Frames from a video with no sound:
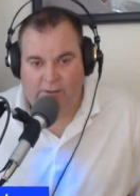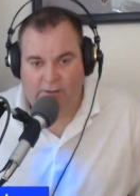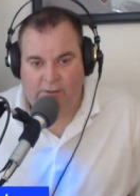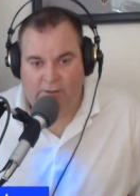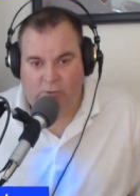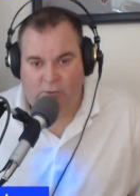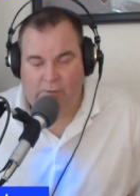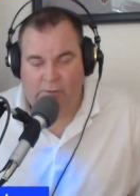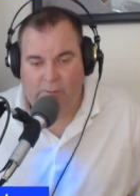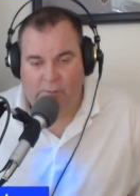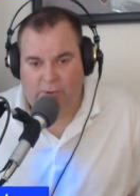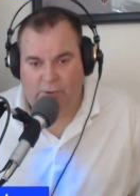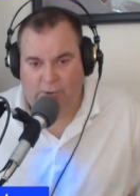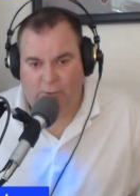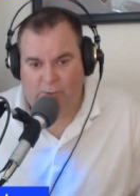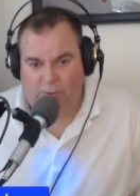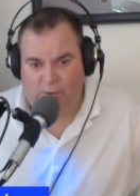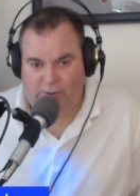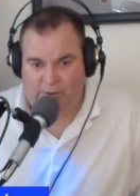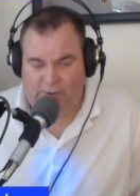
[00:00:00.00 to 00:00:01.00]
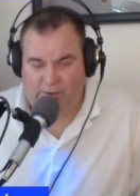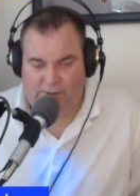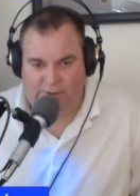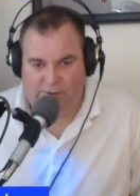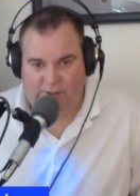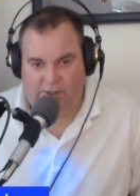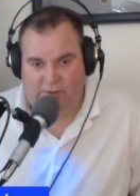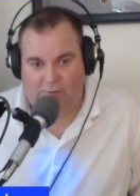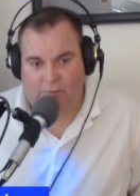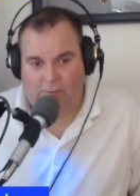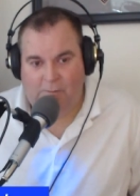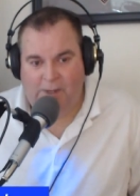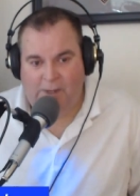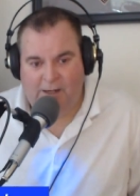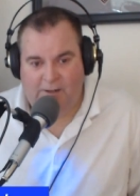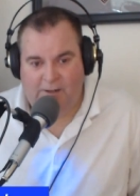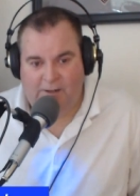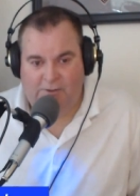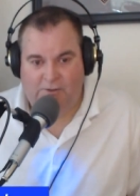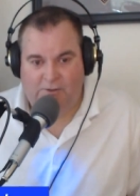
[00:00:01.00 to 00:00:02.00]
you implored the general
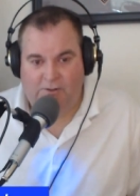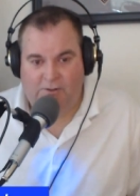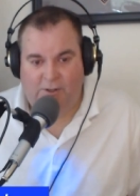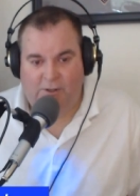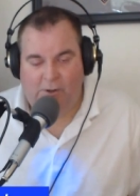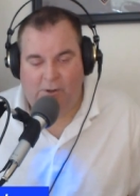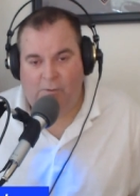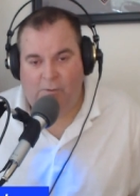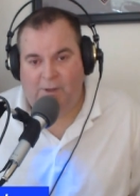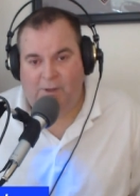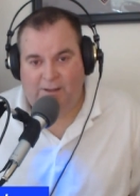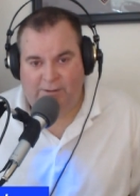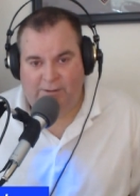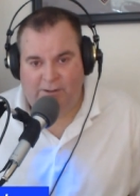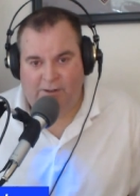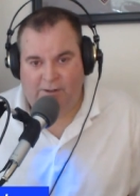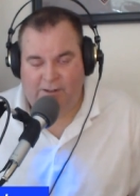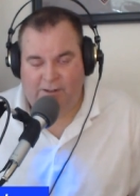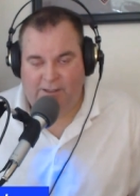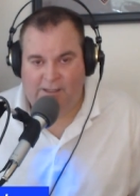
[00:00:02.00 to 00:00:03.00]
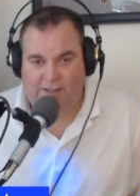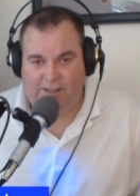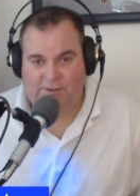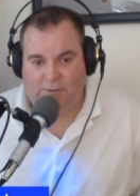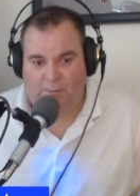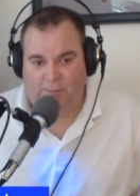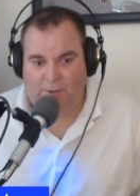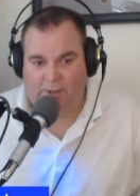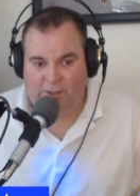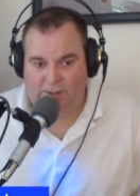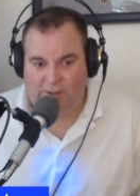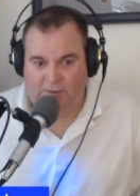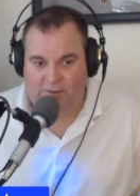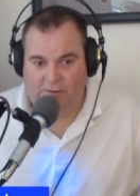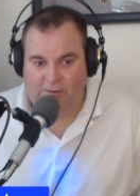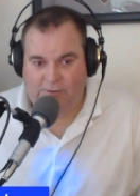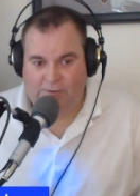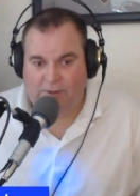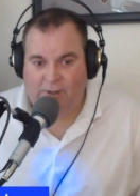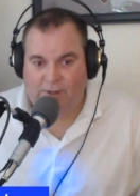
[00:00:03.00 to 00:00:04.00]
manager to go out there and get some
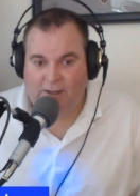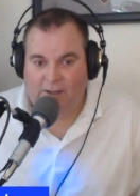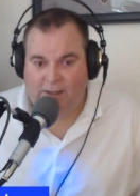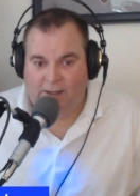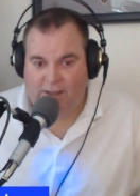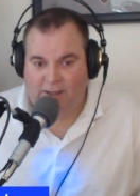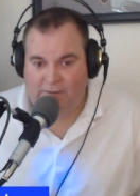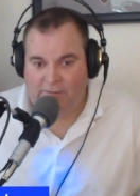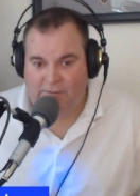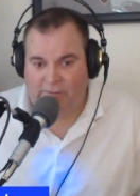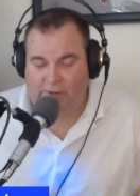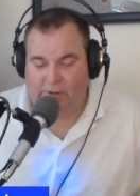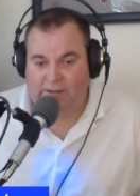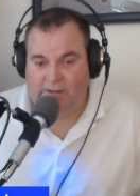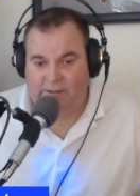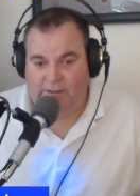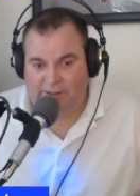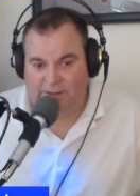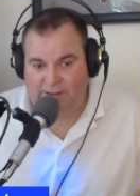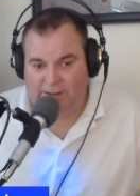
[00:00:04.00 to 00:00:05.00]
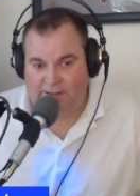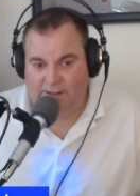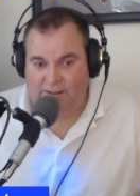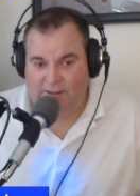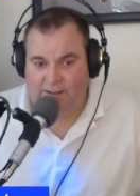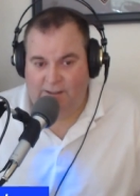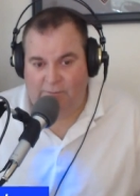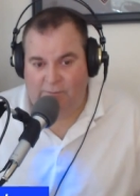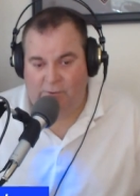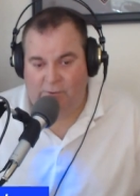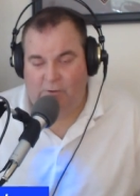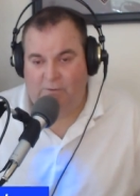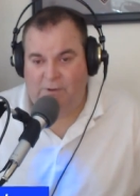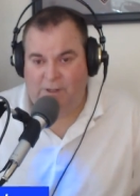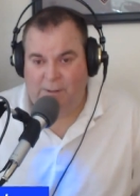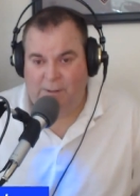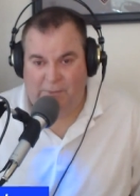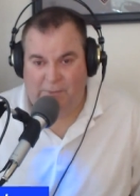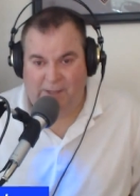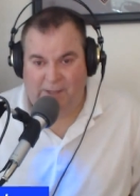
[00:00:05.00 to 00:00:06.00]
hitters, and he finally did, and they've
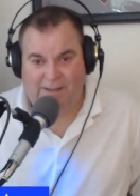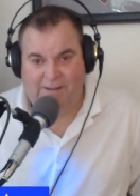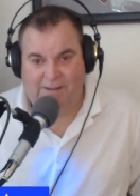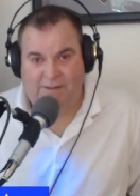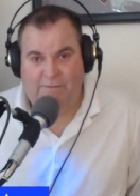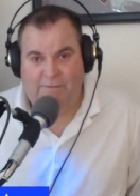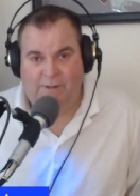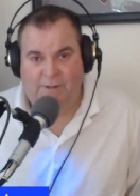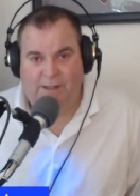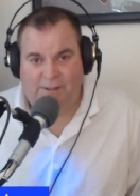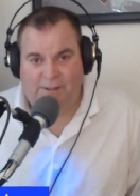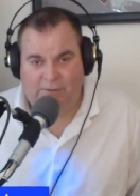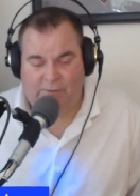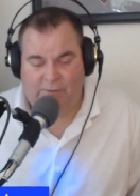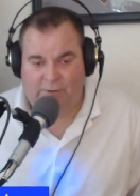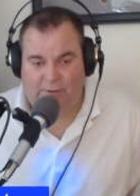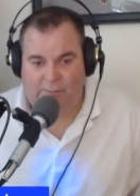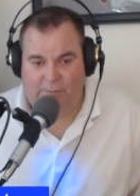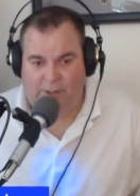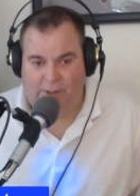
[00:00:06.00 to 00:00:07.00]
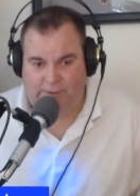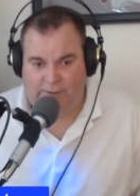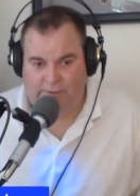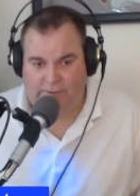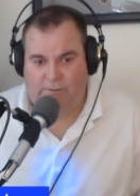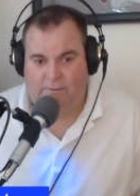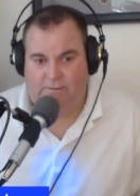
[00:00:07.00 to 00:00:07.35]
already paid dividends for the Mets.